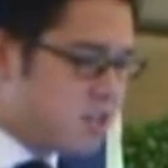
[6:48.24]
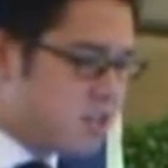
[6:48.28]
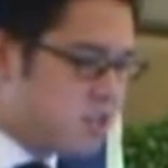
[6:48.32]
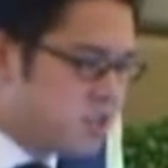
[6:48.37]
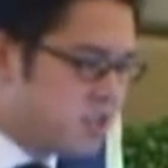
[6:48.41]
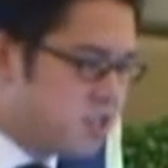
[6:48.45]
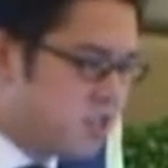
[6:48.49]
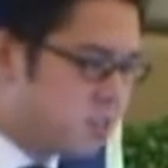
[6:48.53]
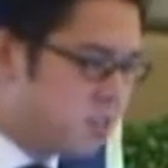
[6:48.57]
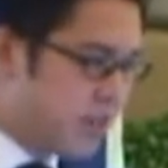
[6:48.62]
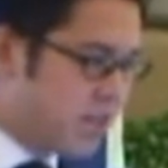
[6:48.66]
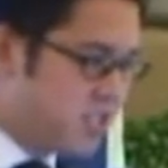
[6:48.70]

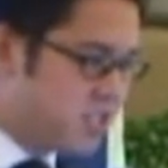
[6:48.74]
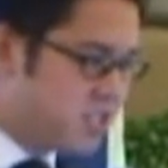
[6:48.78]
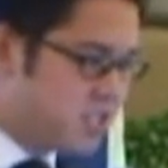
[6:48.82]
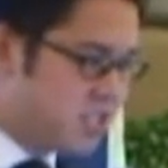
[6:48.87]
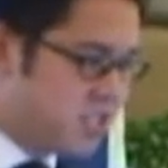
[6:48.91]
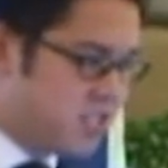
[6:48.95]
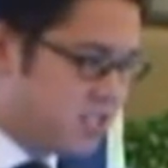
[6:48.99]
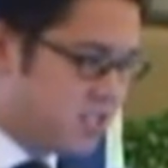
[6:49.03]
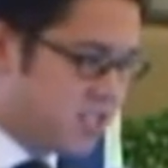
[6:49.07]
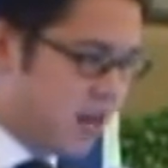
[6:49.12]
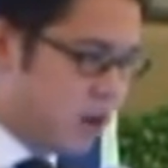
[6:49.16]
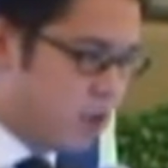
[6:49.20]

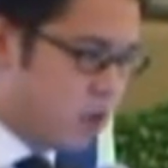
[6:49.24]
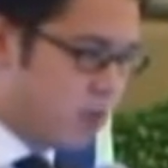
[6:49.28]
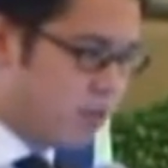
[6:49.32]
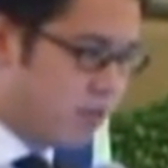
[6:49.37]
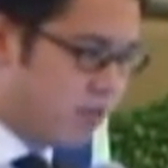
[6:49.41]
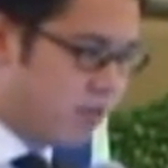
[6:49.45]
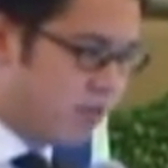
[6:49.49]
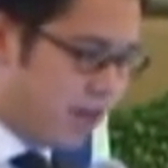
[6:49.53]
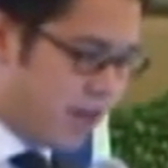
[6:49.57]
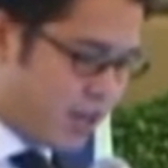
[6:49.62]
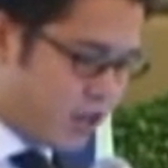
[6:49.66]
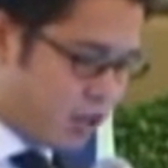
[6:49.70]
Spaces that will
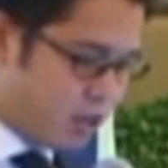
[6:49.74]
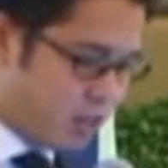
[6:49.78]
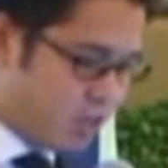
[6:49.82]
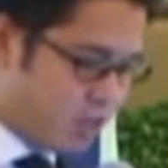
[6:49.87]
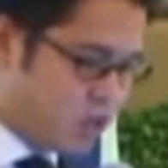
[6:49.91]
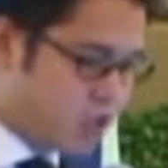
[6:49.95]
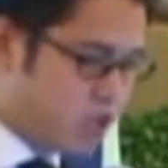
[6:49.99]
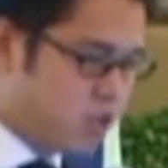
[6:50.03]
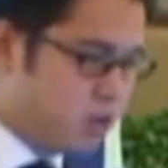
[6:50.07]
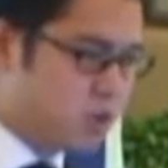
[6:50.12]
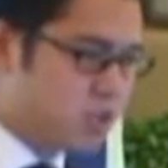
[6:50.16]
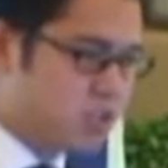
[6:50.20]
provide
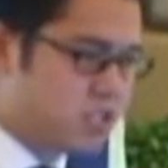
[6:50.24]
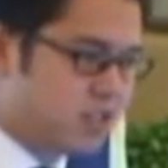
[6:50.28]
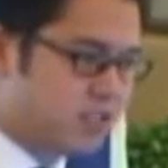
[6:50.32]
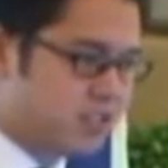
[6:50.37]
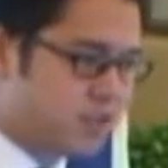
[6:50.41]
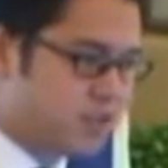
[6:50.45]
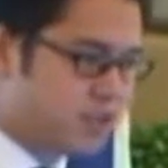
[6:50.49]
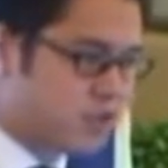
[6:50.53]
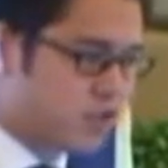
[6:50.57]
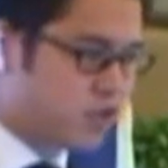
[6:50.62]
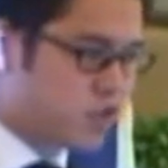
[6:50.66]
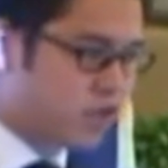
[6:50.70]

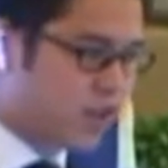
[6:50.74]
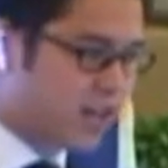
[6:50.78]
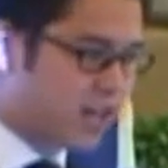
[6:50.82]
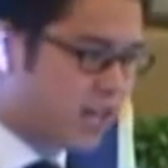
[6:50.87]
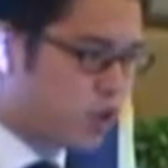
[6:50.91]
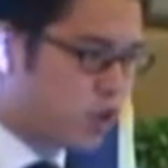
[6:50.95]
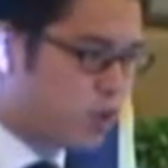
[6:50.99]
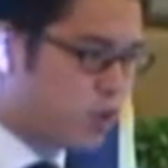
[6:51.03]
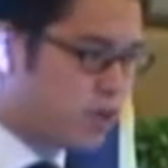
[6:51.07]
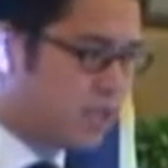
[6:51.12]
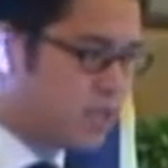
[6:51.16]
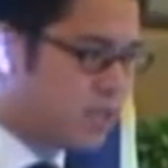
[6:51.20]
opportunities for
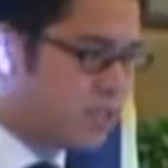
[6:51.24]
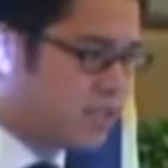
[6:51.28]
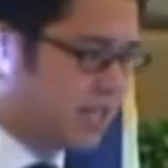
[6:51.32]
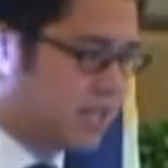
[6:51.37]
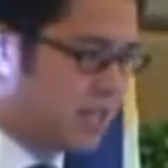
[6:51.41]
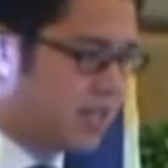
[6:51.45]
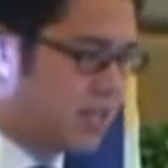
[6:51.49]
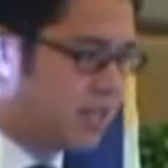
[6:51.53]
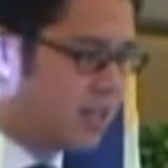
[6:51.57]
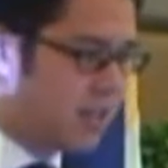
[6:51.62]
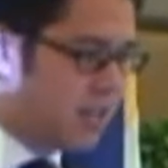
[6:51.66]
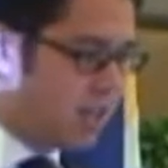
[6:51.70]

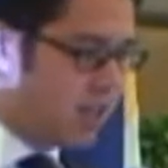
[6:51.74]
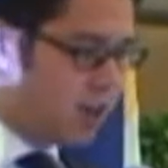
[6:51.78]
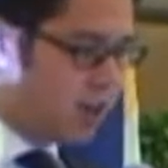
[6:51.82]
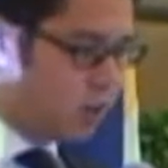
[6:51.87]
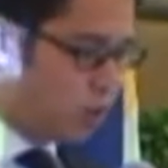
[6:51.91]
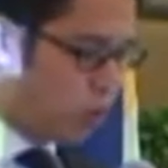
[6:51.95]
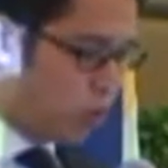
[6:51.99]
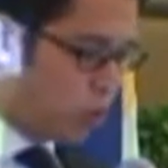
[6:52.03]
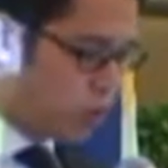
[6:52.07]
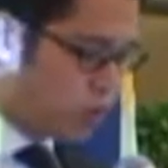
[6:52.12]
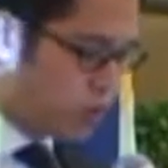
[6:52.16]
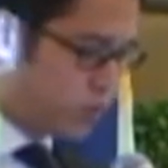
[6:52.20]
tranquility,
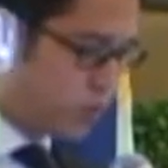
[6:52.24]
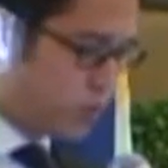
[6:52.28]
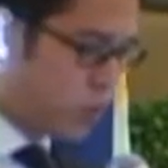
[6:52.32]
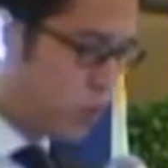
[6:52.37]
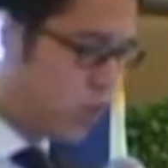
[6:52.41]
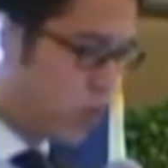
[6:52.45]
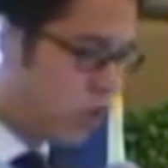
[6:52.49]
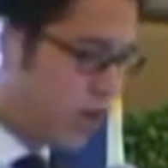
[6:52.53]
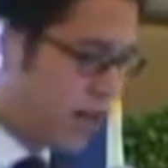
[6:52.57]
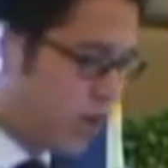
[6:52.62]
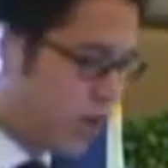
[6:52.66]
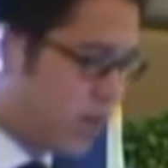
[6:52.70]

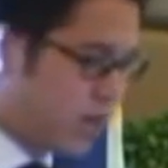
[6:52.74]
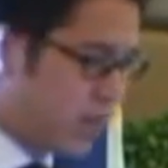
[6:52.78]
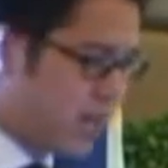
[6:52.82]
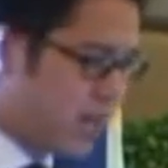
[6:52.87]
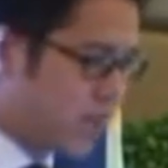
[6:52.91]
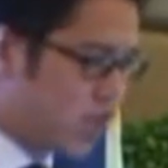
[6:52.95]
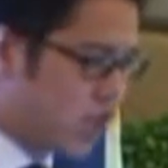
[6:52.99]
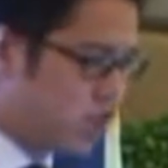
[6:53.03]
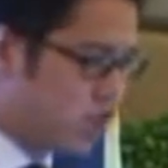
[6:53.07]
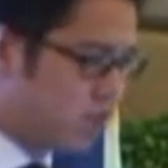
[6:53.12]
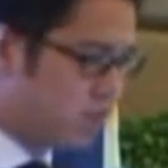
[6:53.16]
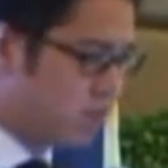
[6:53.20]
waterborne
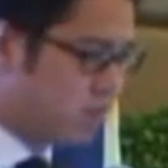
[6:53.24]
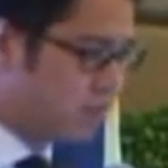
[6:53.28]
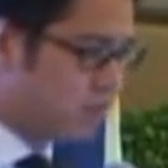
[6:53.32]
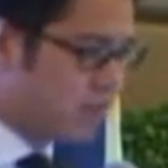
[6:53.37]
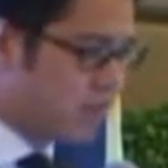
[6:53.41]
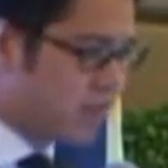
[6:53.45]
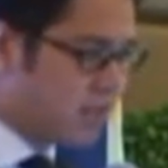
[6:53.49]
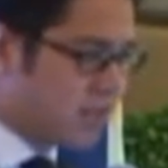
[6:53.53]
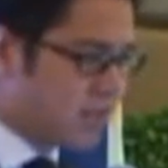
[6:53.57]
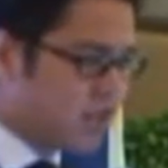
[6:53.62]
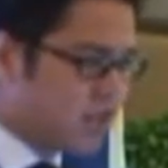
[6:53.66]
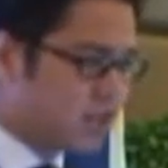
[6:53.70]
recreation,
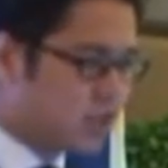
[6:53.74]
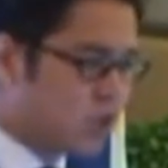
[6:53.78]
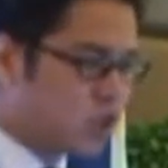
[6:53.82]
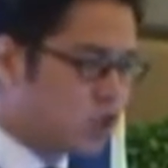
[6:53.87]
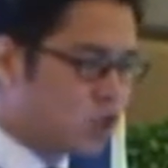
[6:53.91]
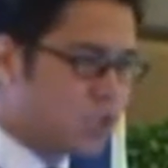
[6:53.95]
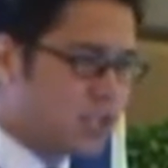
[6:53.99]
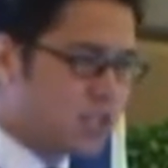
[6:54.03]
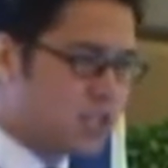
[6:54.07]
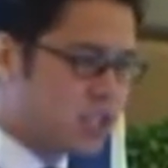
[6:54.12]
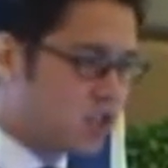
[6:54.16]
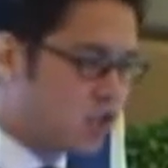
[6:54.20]

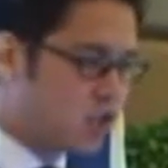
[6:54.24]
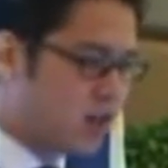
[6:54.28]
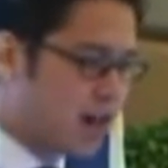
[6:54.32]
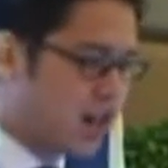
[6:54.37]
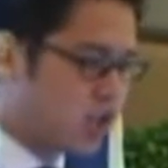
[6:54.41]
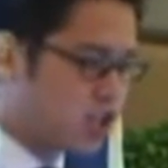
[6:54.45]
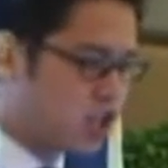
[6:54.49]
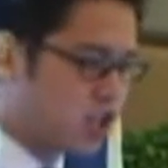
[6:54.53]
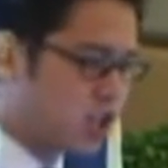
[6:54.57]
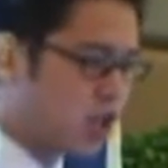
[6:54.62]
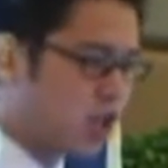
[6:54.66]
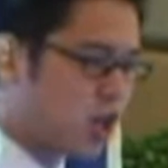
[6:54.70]
social
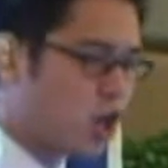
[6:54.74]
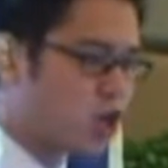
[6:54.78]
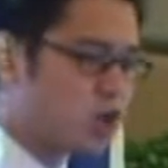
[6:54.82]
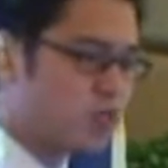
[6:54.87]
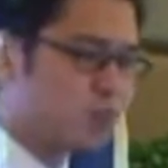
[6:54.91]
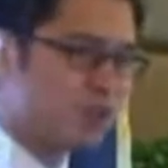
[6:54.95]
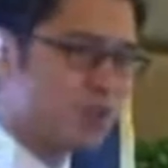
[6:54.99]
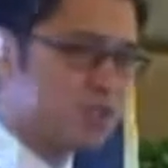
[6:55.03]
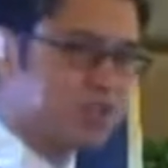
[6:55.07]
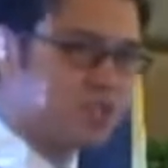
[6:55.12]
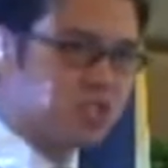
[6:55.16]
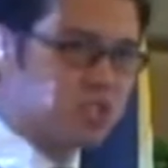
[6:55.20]
interaction and
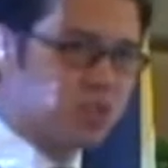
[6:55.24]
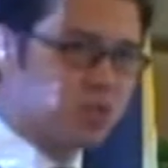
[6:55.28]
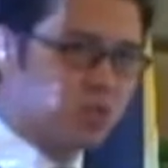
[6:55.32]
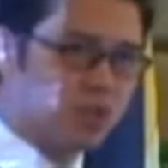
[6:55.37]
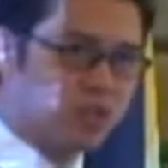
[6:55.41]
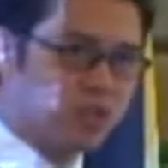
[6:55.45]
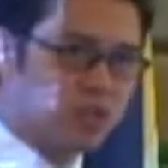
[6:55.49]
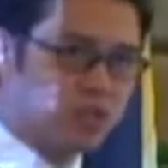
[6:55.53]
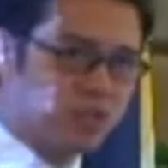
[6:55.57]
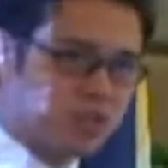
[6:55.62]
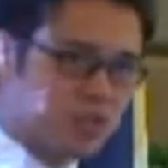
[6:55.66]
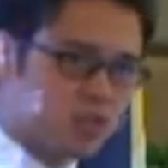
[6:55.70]
co-presence
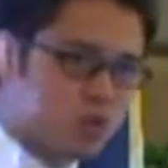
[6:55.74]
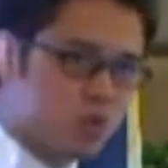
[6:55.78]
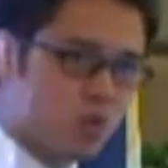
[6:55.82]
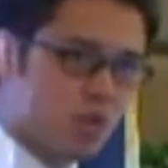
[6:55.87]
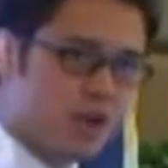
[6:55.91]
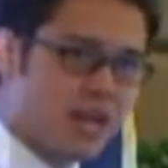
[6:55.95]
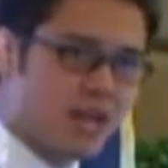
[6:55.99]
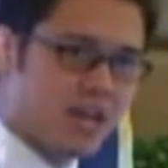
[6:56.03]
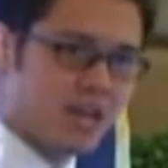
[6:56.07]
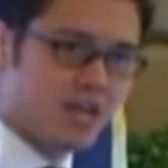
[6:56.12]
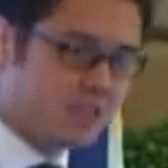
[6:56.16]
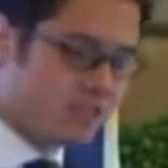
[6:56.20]
within the
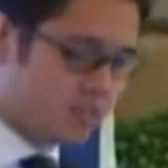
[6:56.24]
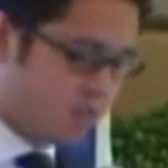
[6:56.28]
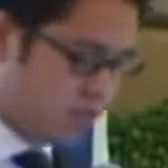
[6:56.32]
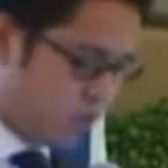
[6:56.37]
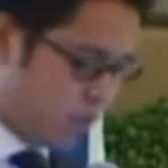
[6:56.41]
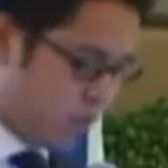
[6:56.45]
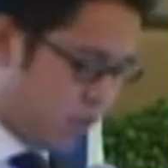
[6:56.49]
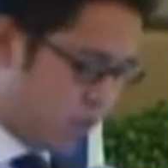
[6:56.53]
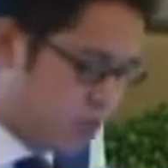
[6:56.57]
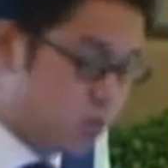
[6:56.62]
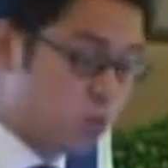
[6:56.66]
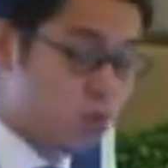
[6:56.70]
squares,
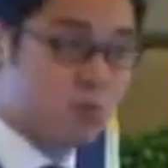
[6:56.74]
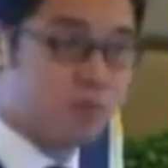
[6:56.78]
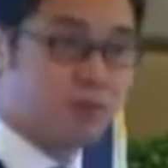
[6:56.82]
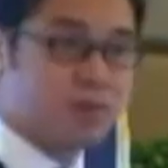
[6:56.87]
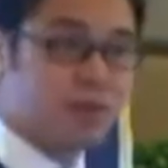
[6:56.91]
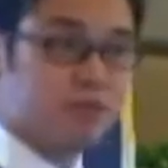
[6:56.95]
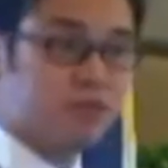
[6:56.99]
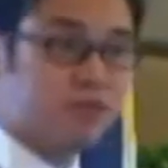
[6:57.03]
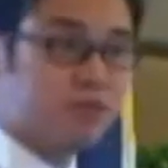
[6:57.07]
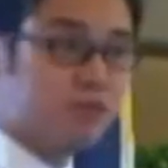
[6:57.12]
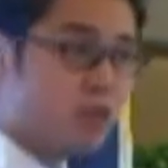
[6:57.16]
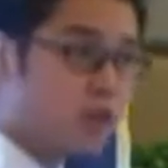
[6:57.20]
which will
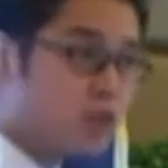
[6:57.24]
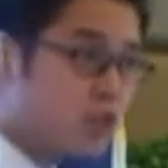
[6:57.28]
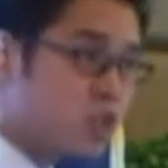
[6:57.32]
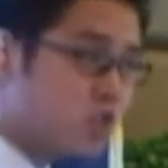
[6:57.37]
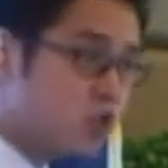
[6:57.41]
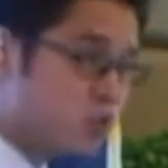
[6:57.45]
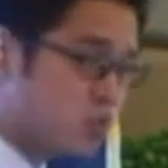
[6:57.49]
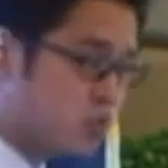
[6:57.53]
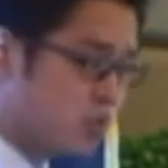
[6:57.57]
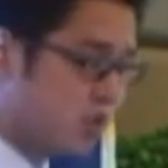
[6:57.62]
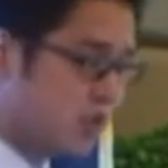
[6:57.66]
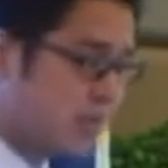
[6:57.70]
be
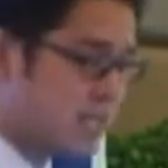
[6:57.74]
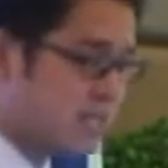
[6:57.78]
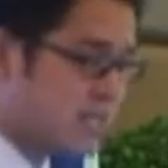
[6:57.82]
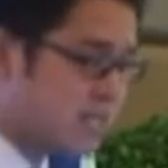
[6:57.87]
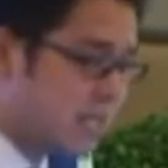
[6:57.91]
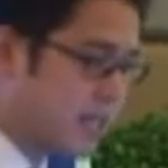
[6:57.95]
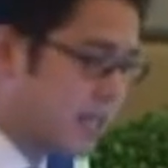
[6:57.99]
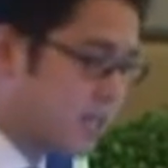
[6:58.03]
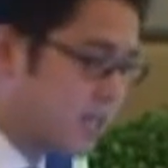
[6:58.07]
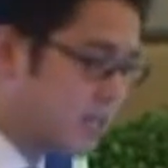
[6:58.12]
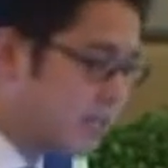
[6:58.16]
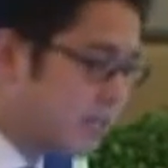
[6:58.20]
fringed with
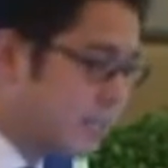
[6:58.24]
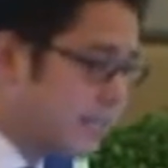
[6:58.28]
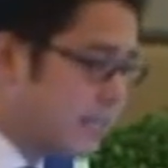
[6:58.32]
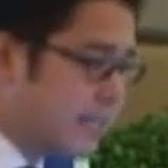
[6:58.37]
retail,